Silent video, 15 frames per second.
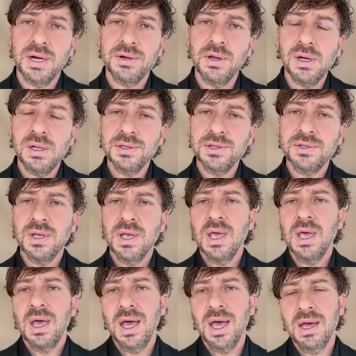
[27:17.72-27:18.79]
adults,
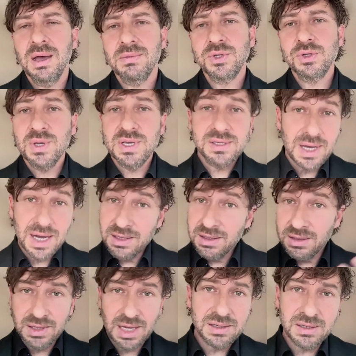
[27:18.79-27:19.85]

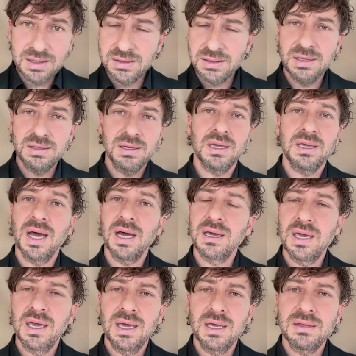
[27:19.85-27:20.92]
suicidal tendencies in young
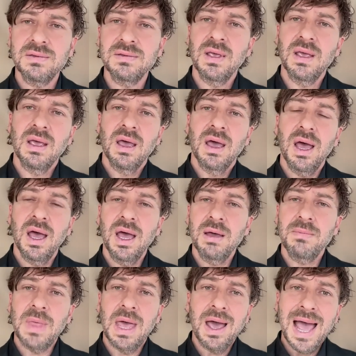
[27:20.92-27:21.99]
kids,
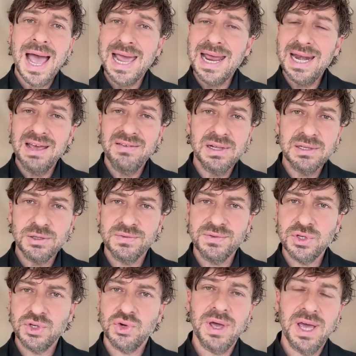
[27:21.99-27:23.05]
high levels of
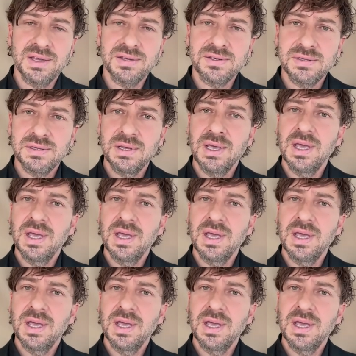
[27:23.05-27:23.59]
stress